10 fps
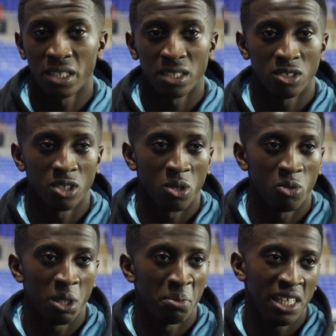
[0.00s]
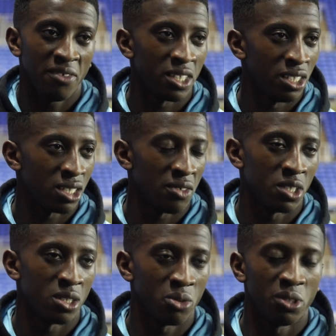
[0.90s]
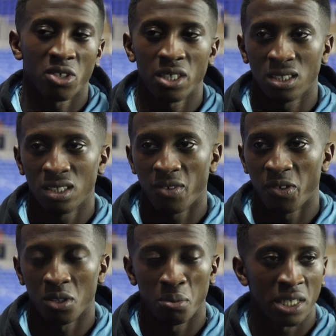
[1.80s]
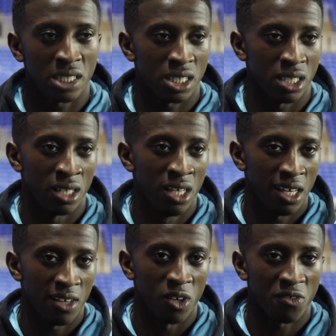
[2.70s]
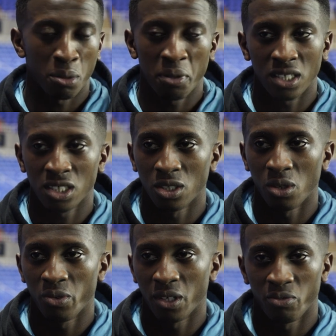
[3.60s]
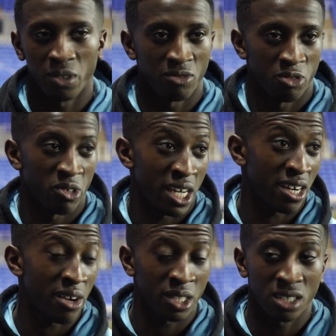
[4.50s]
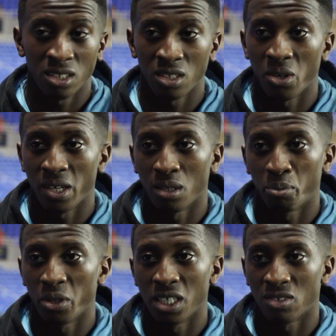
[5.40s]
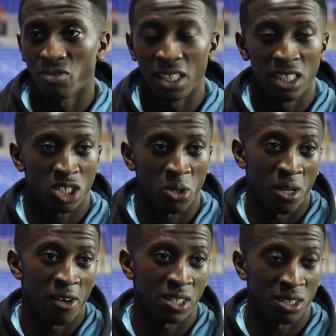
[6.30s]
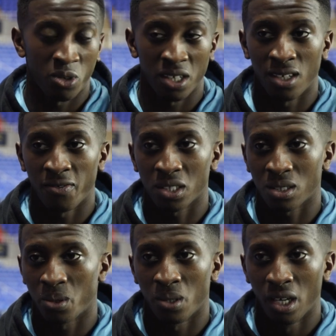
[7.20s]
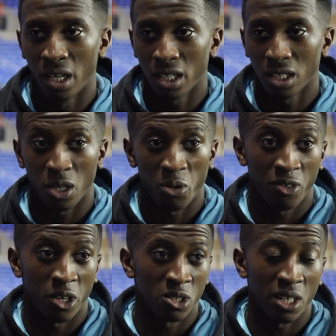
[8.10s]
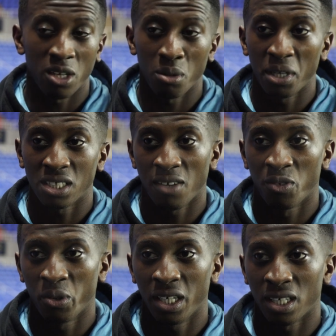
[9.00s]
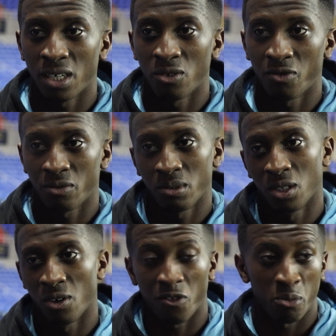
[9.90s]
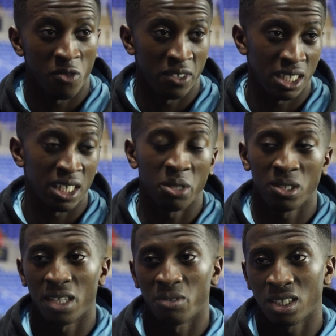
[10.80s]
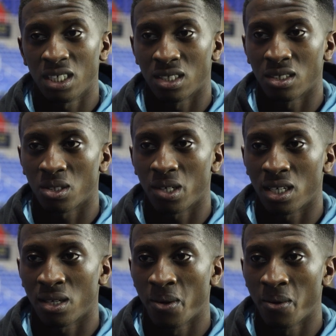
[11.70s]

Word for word: And you know, we believe in each other. You know, we trust each other on the pitch, and even off the pitch, you know, we're, we're, great characters. You know, and the boys really show love to one another. So, you know, we've got to do that on the pitch every week now. You know, from obviously now to the end of the season. So yeah.